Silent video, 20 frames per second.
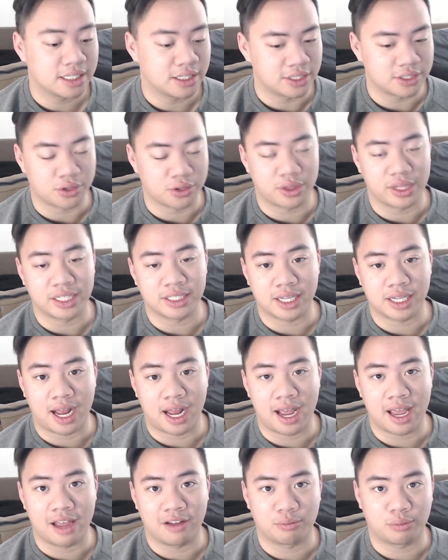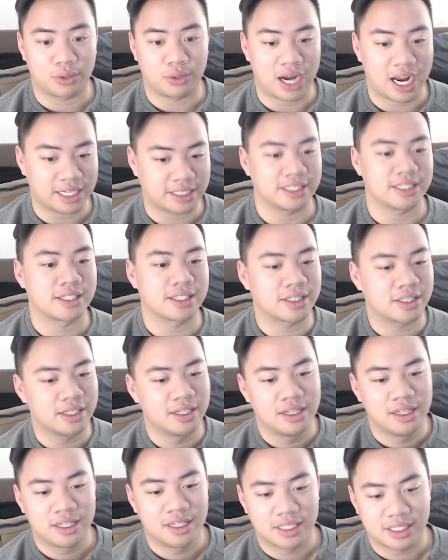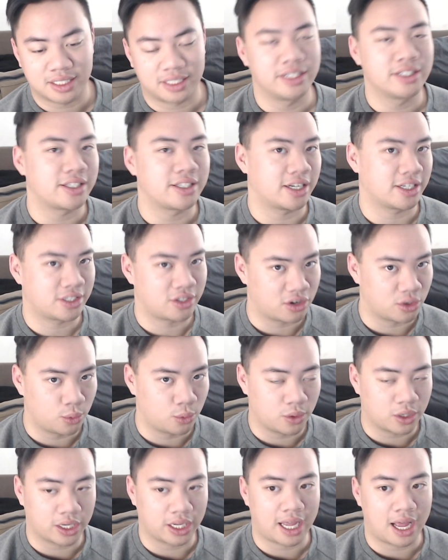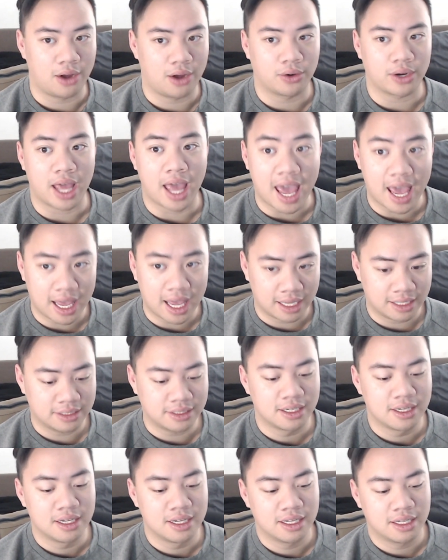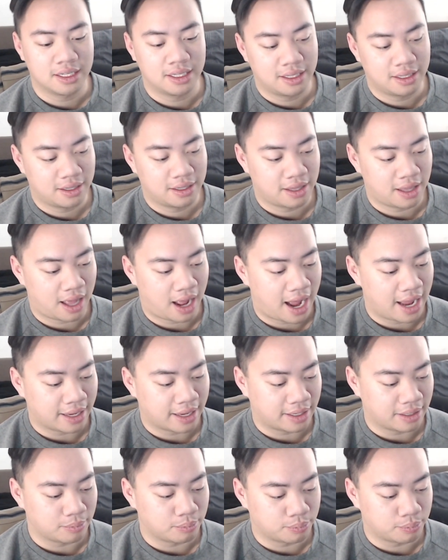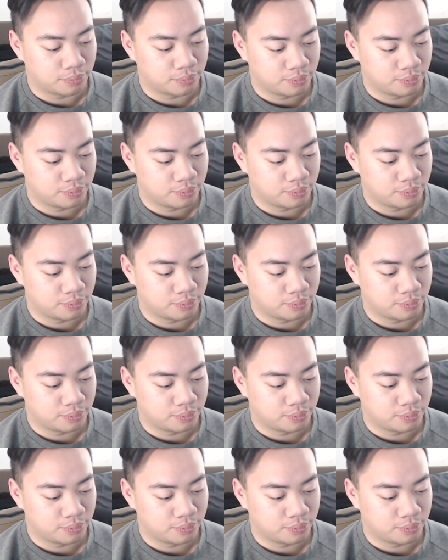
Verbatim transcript: These are things that I have practiced since I started working out, and I can,